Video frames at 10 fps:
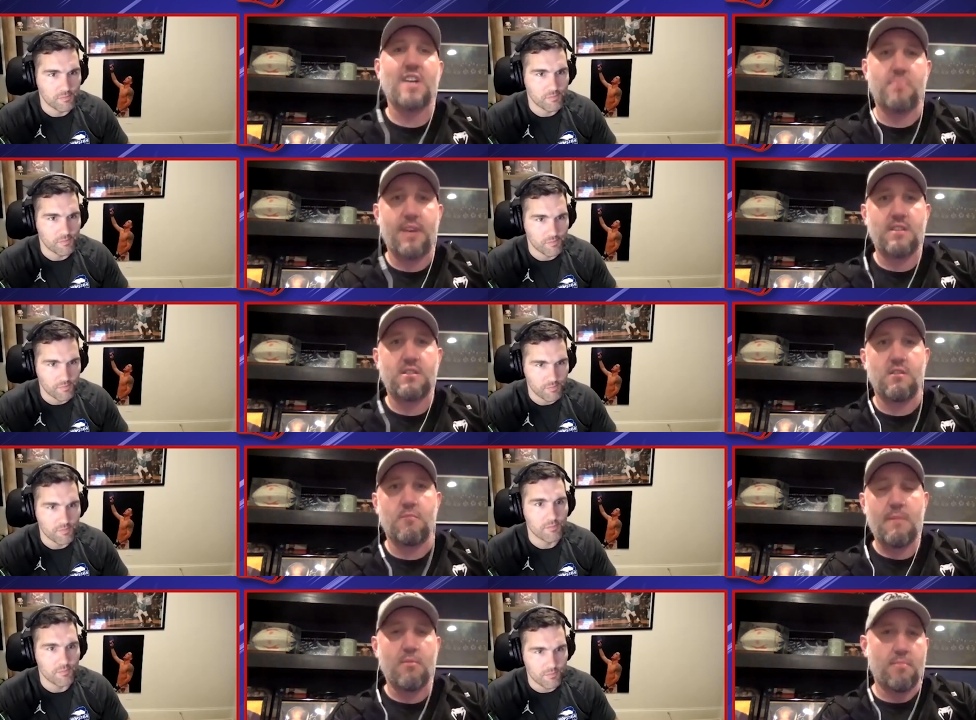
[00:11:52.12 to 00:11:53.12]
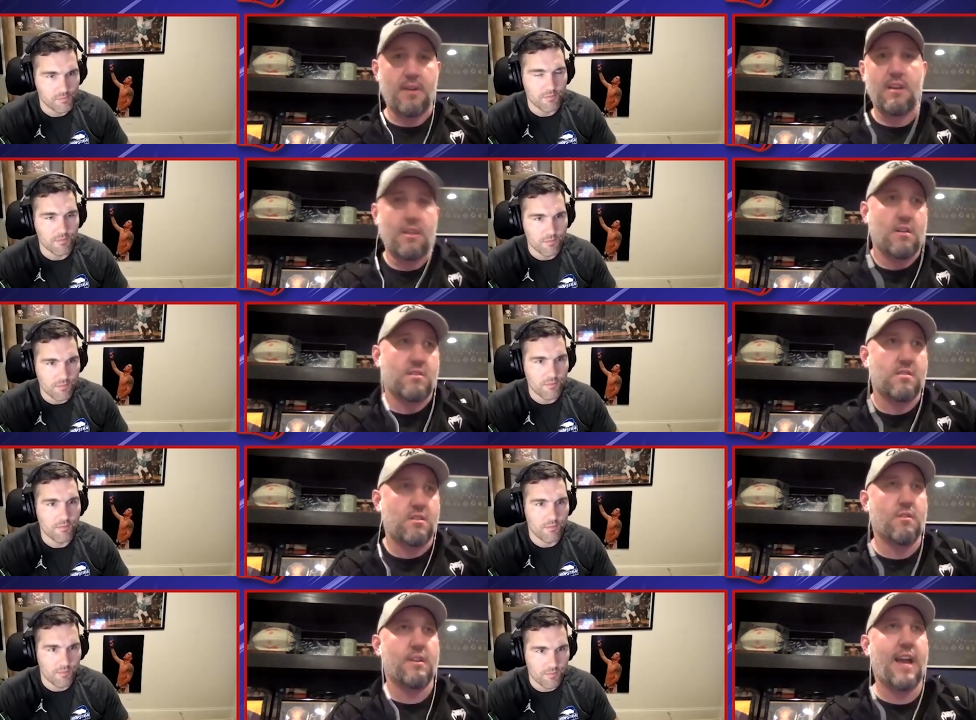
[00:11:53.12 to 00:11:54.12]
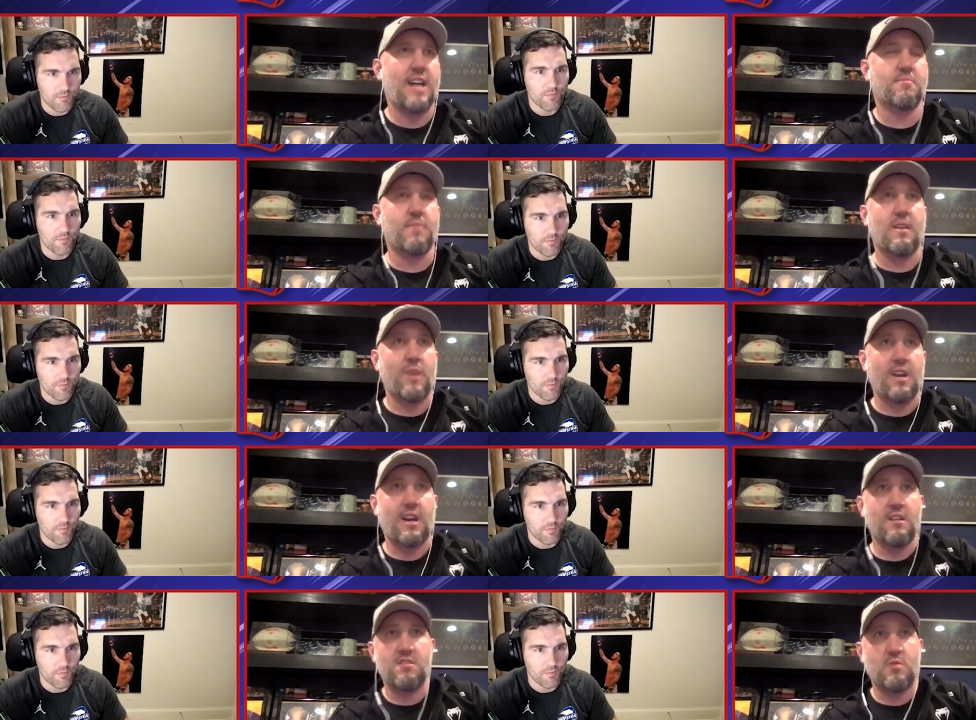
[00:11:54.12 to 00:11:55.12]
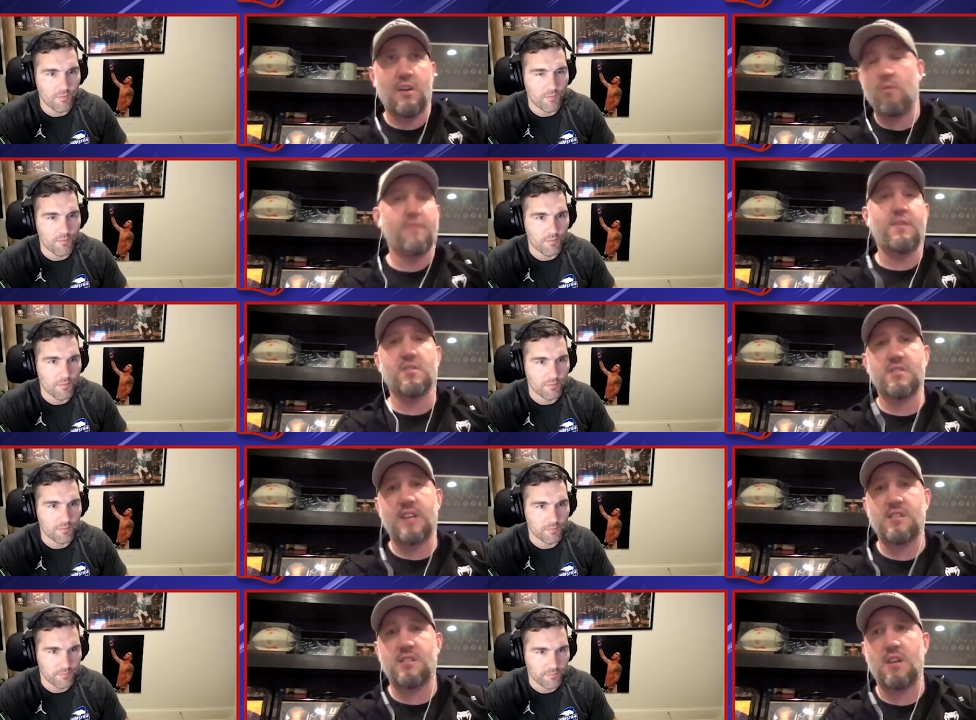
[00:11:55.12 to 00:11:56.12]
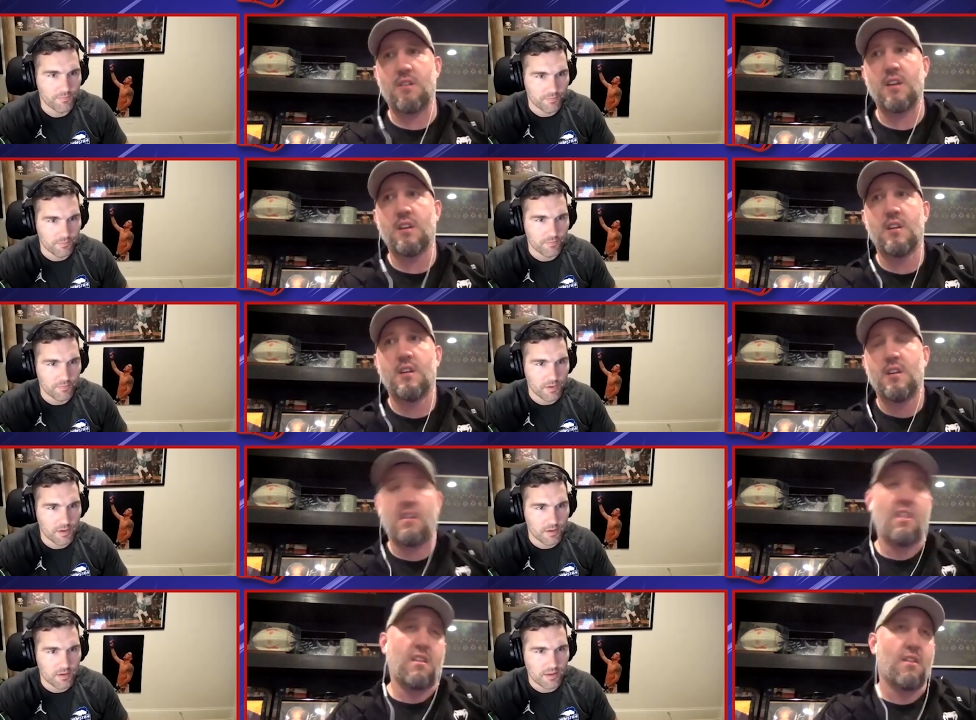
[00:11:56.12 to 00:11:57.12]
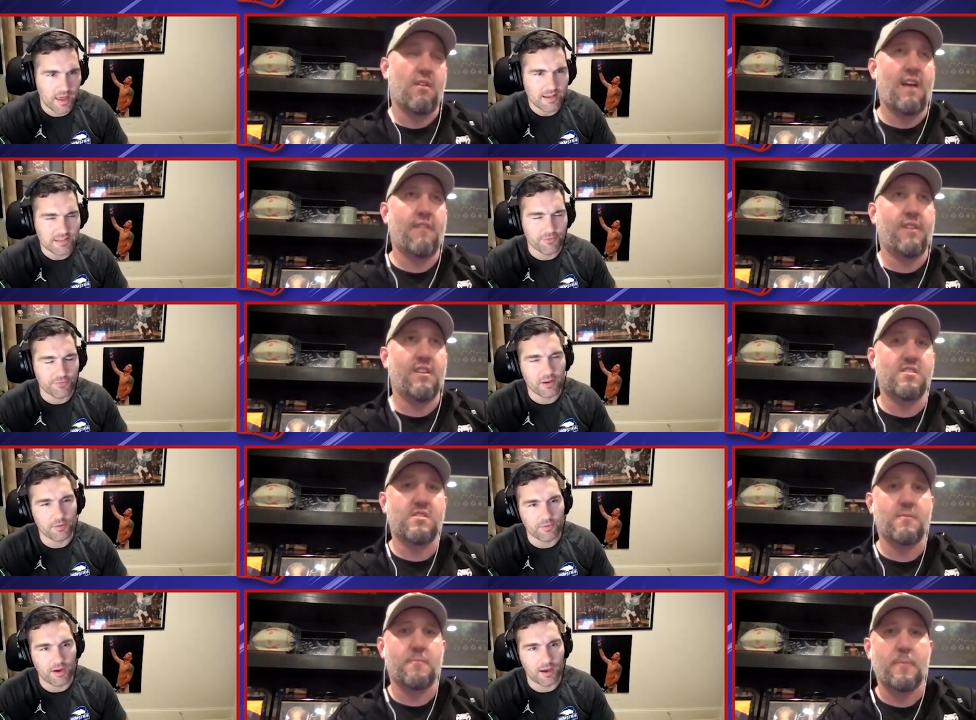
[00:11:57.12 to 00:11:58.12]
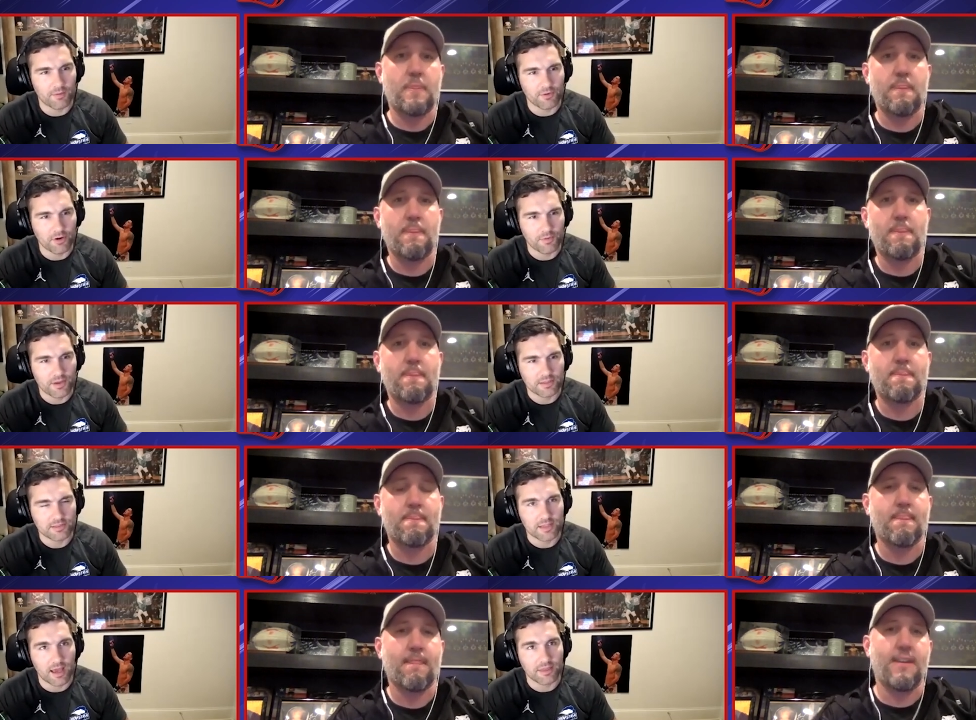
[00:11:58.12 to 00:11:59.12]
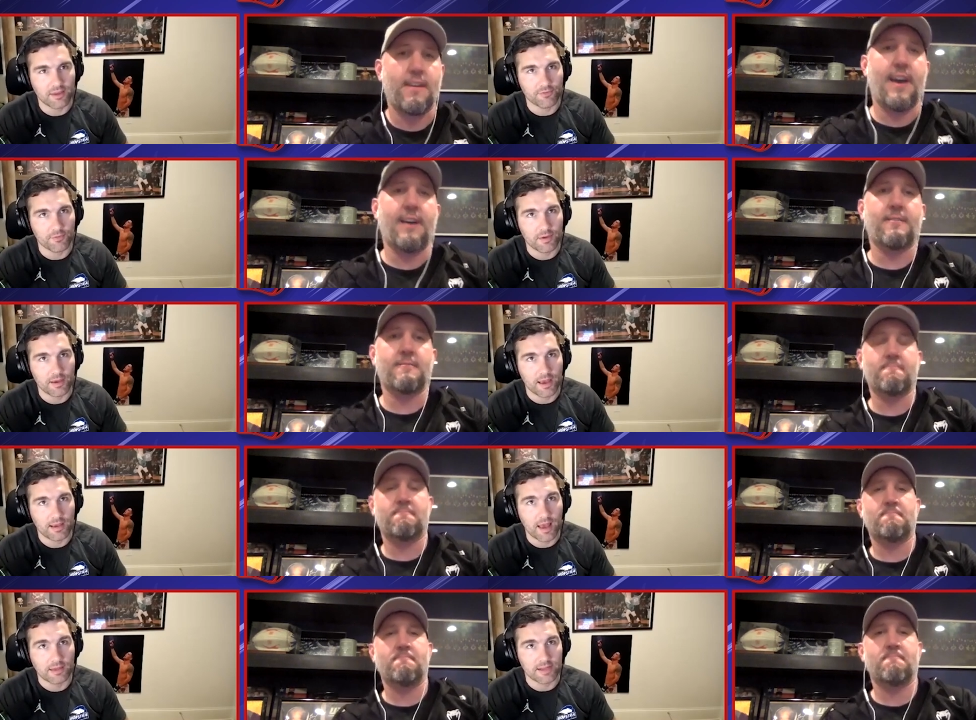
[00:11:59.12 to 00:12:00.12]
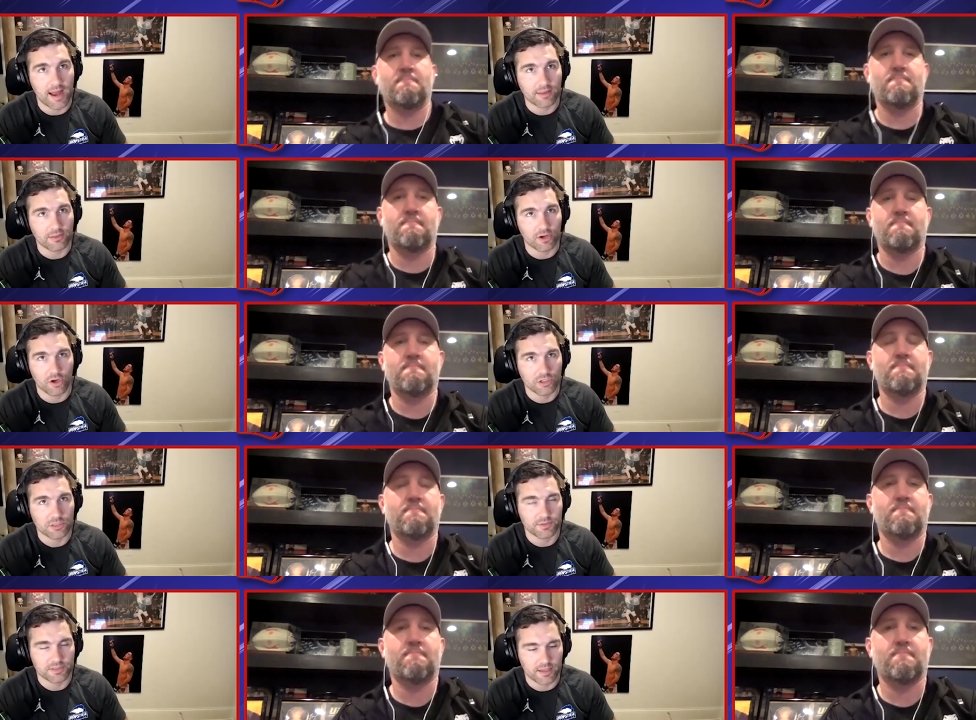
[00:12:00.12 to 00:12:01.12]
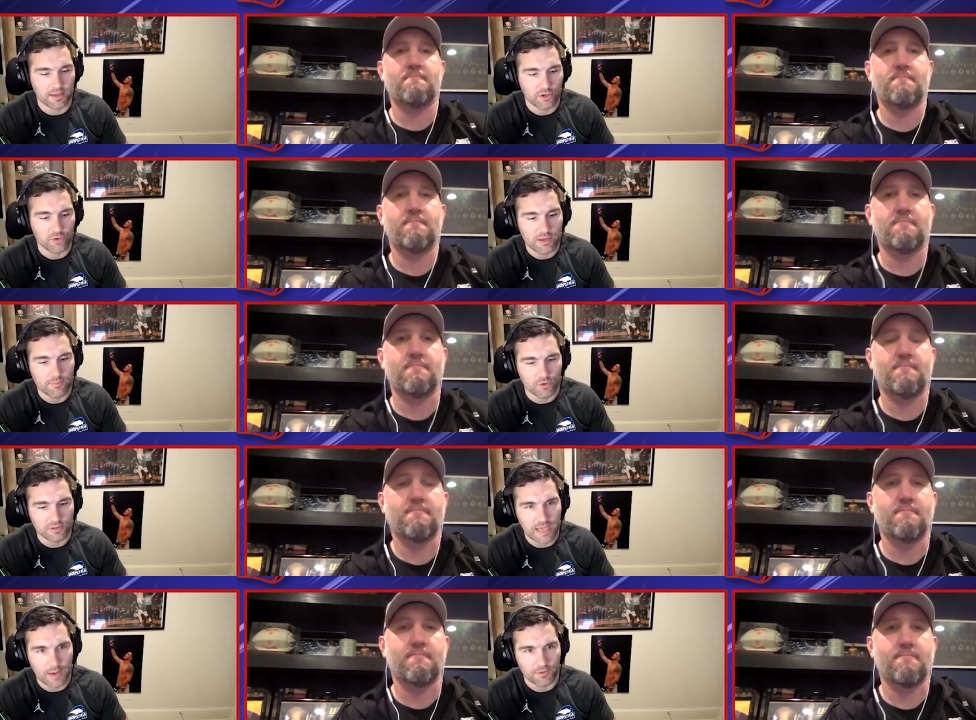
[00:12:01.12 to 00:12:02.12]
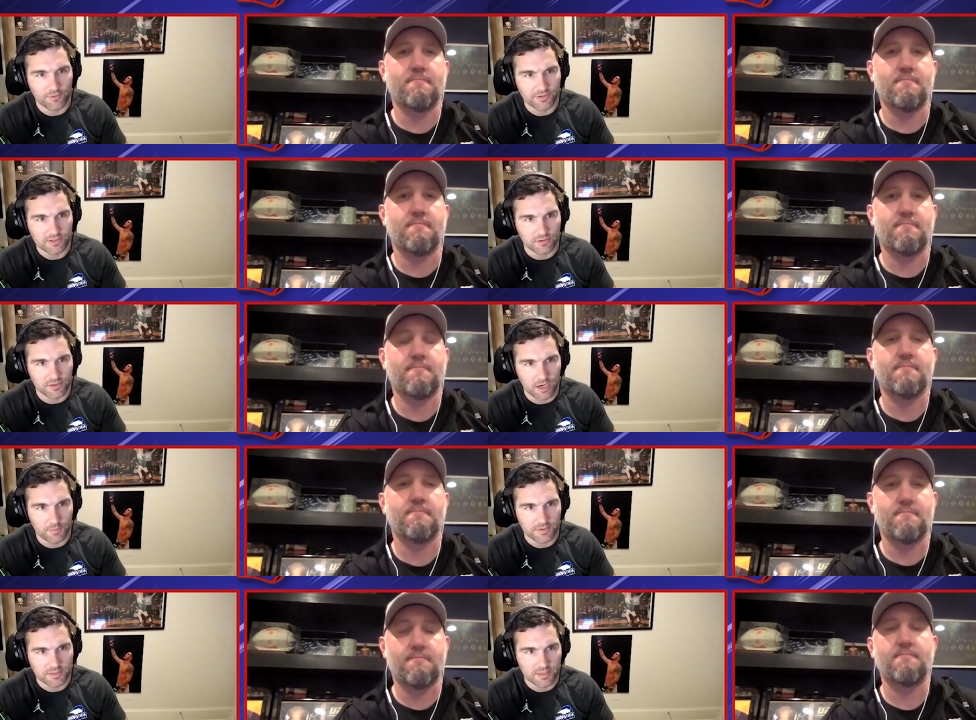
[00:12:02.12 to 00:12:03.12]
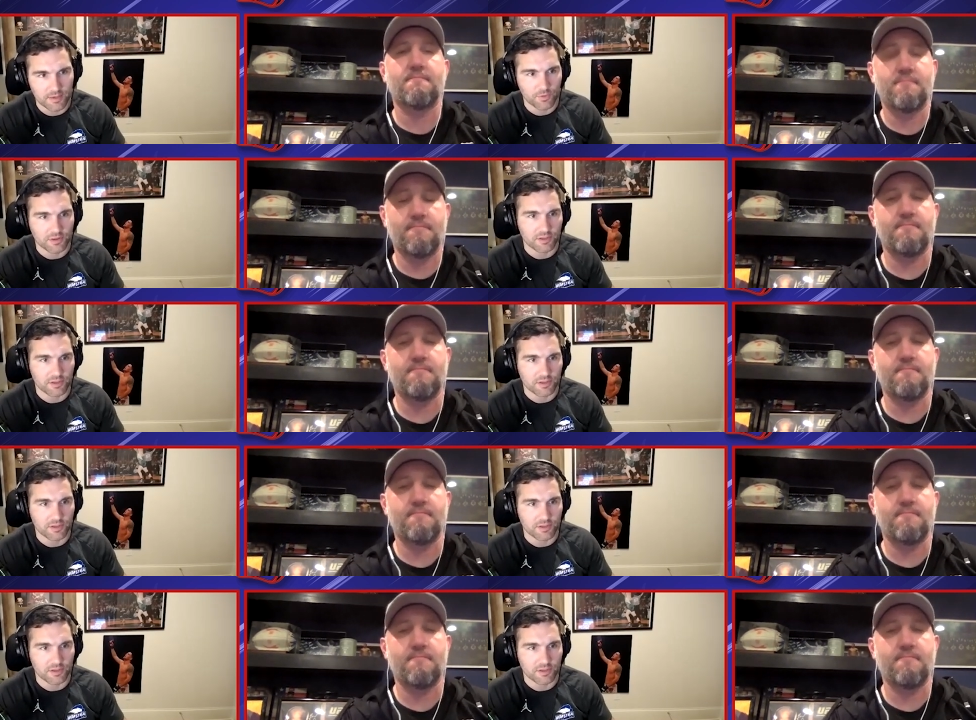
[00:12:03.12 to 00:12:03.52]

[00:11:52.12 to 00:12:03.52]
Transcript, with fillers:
Speaker 1: based, so people pay the us, you know, the cash, and then we can kind of do whatever we feel is necessary. And then the other that half is a freaking is,
Speaker 2: problem, bro. Because I think yeah. for me, as an athlete, 100%, like you need more time with a physical therapist than what mm-hmm. the